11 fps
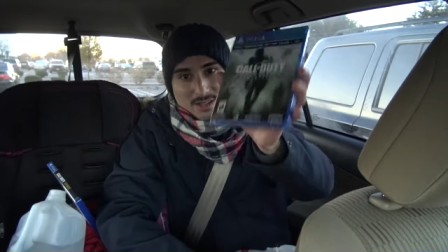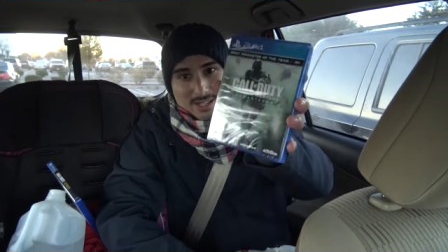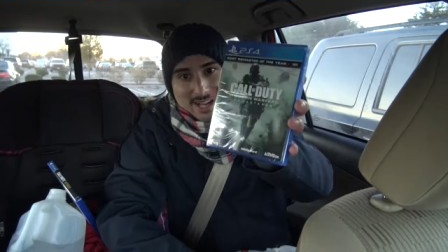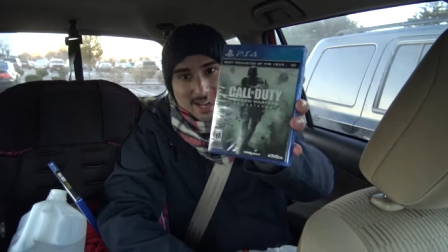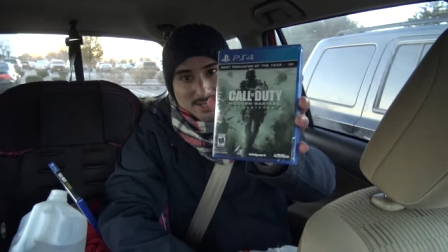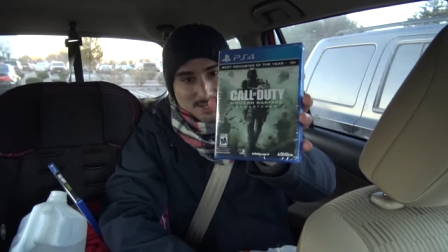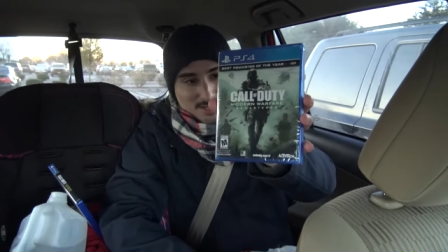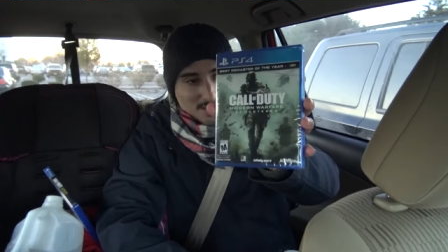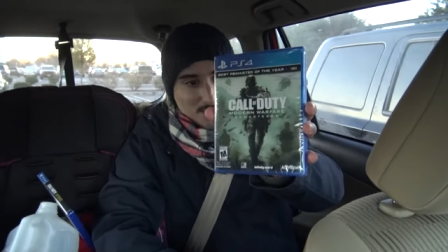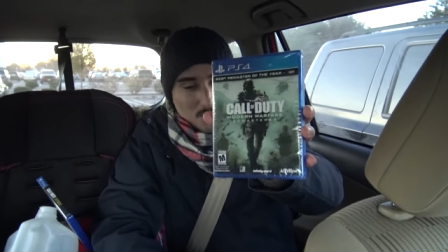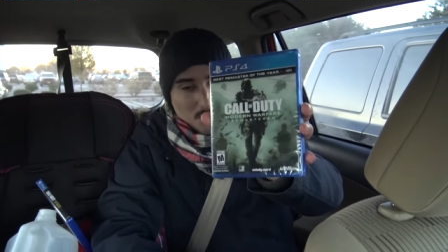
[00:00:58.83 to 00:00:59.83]
Classic,
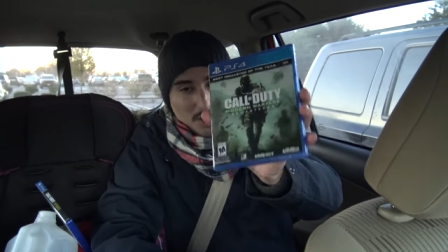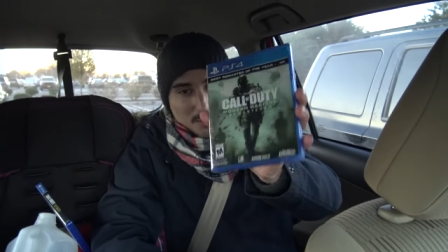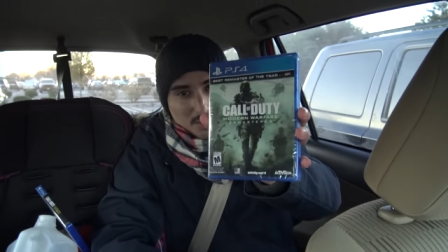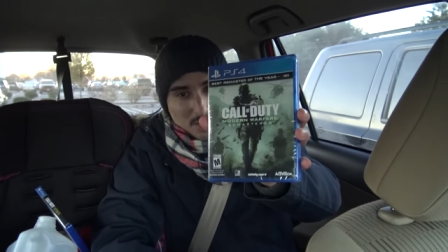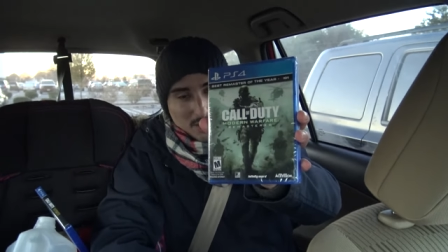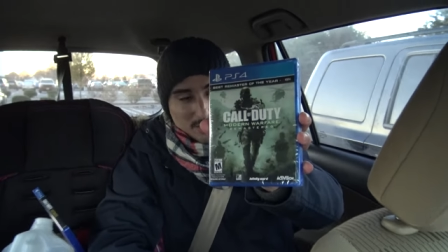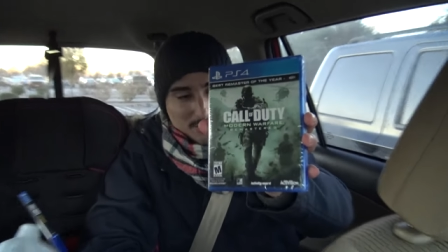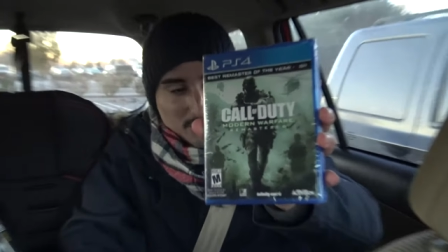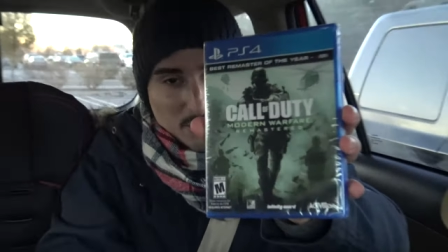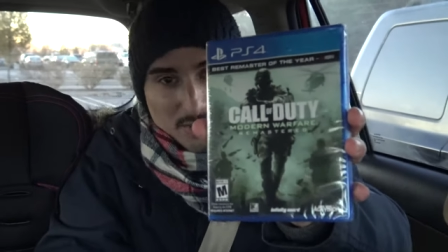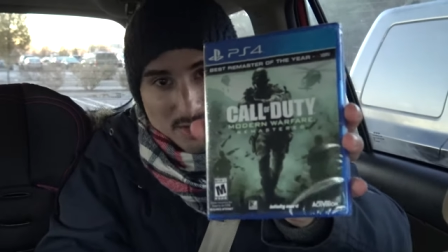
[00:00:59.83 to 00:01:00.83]
um, Call of
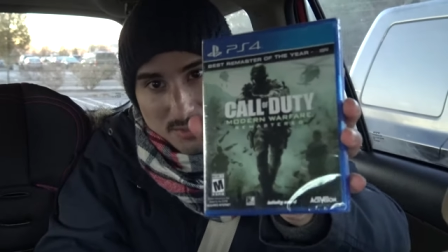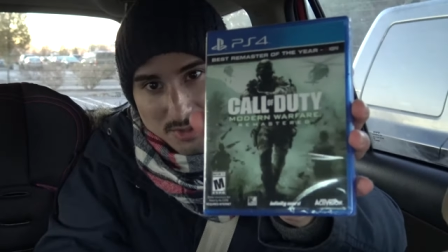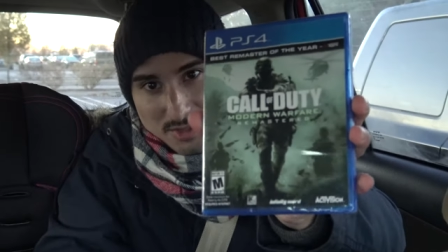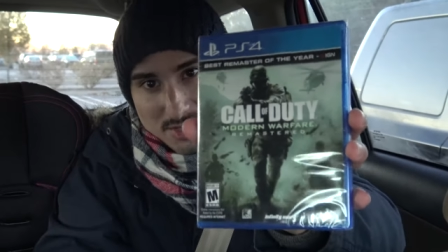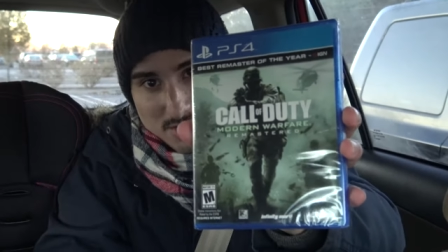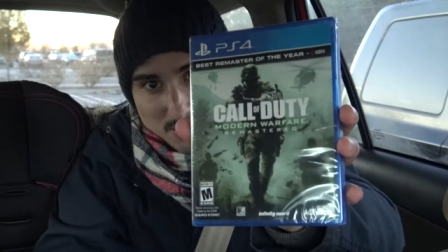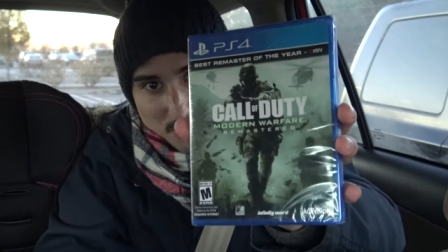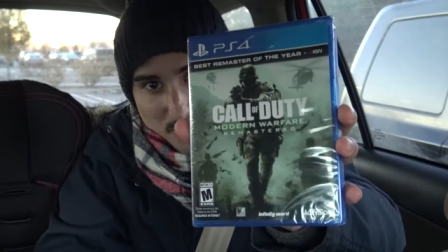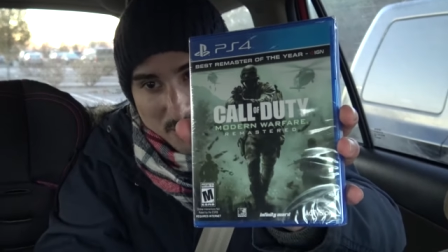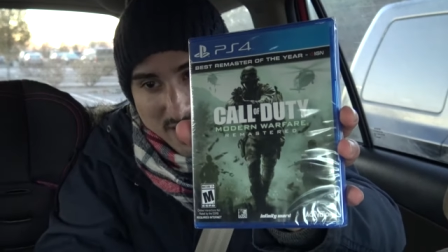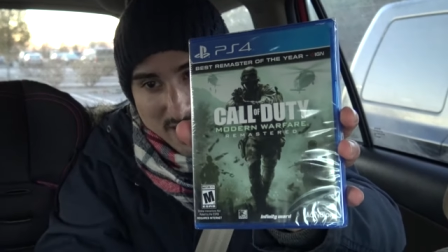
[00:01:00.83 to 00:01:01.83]
Duty, but this is the
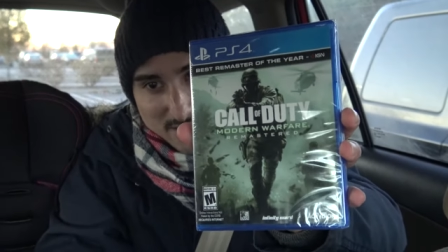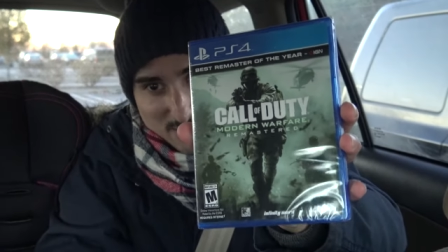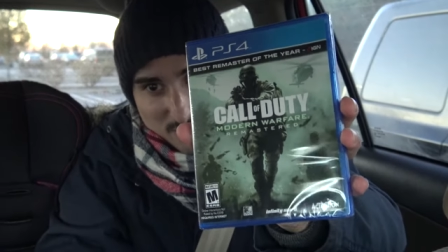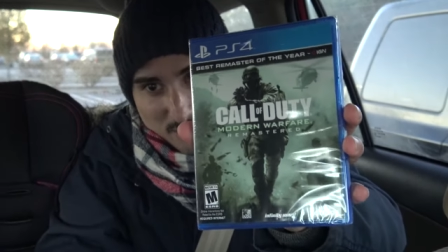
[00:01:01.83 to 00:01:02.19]
remastered